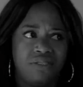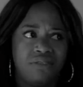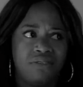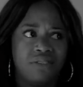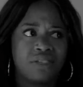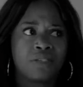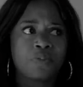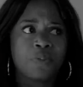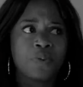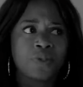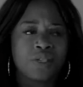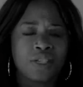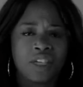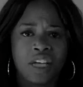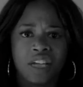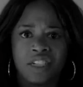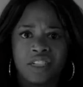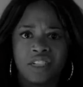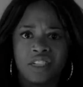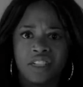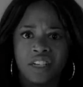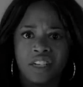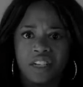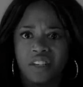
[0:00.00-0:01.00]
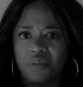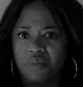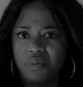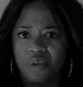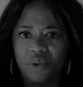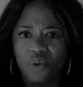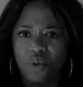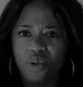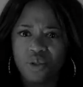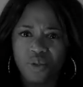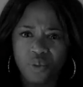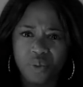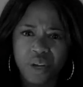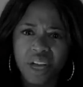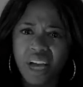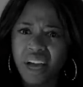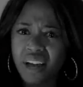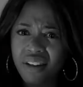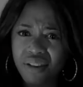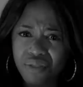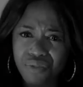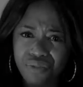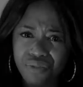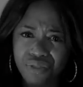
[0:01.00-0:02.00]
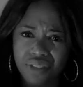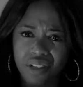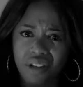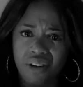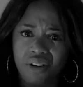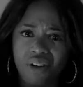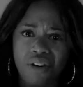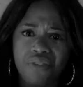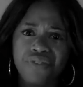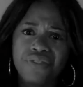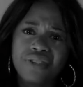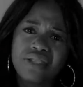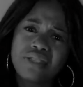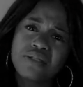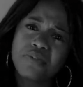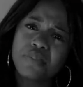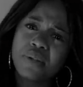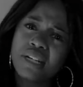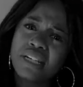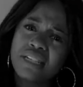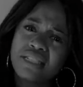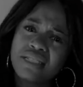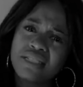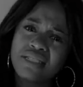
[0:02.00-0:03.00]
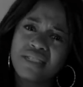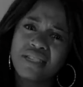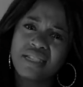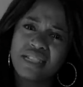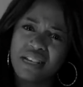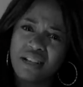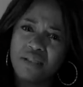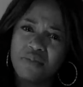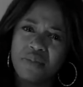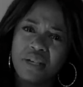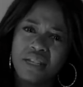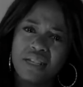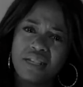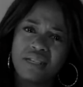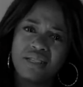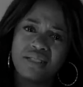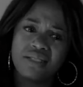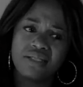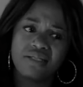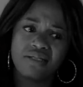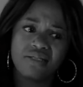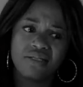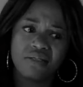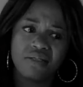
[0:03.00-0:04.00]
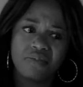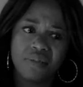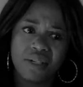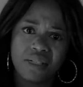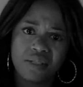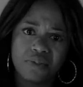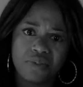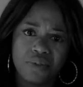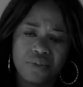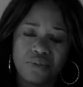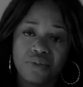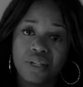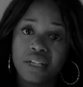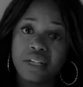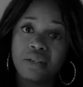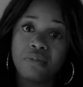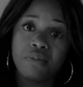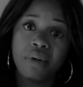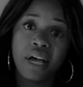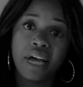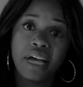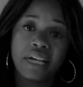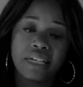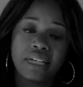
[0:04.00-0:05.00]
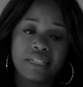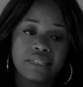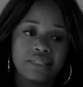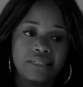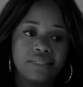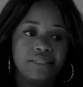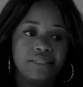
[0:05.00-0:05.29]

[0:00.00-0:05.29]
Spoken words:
this person had to take me all the way out of the office place to tell me this. It must be really bad,